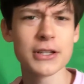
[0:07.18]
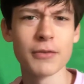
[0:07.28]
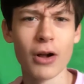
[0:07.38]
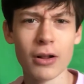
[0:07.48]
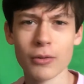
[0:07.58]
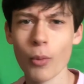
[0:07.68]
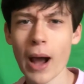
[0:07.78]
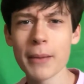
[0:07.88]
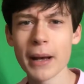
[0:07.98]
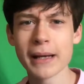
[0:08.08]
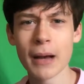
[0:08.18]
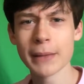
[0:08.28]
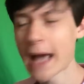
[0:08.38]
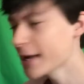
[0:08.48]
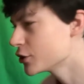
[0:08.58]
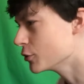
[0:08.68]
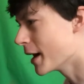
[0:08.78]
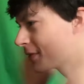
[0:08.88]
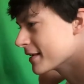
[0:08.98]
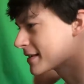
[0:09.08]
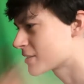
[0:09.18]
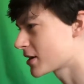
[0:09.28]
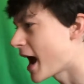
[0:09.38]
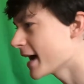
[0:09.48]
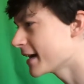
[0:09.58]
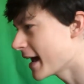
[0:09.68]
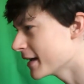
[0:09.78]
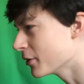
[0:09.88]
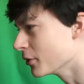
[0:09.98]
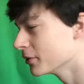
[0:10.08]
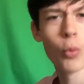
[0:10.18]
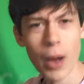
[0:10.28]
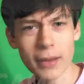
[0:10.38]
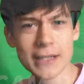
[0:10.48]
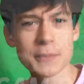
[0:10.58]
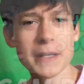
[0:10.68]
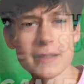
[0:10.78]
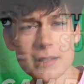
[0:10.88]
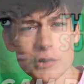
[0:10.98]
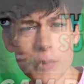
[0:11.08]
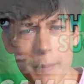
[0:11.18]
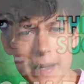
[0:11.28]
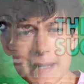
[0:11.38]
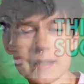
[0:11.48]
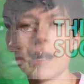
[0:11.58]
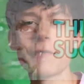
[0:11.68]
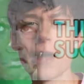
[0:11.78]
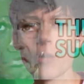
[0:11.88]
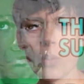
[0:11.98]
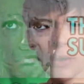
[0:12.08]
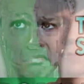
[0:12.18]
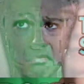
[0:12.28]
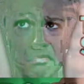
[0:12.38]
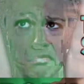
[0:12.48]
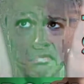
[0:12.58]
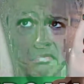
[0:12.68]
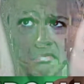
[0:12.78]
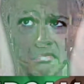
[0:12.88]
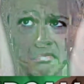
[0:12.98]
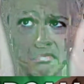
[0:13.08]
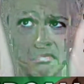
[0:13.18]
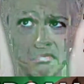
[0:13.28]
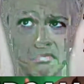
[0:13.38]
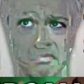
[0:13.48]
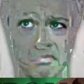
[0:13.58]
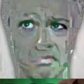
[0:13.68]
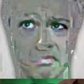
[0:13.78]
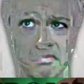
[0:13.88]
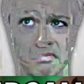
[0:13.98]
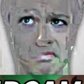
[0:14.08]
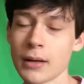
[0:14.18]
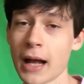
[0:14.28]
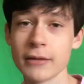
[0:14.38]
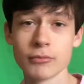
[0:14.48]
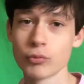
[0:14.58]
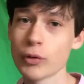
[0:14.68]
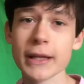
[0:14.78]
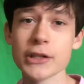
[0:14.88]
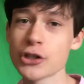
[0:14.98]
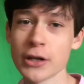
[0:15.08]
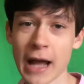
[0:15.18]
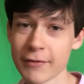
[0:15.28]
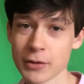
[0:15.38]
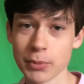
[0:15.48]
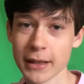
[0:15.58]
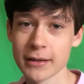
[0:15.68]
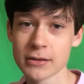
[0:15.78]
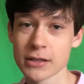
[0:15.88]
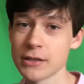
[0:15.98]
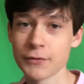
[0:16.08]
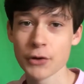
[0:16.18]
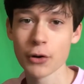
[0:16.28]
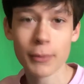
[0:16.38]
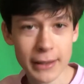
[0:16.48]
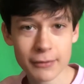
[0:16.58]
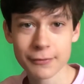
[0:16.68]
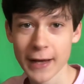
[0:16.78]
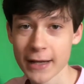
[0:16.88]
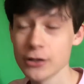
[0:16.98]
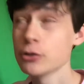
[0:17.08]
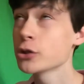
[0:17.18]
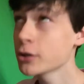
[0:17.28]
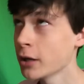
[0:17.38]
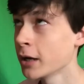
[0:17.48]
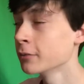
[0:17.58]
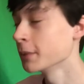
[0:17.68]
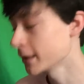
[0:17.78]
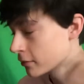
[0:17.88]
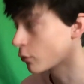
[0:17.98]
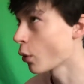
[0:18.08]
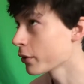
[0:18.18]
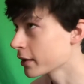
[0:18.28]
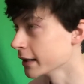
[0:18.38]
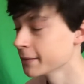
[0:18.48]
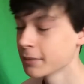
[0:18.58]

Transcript: of all, why am I coming at you at this side angle? Well, it's because it's reminiscent of that one video I made when I got my webcam. I really shouldn't have to play this because if you're a real fan, you should know, but roll the clip.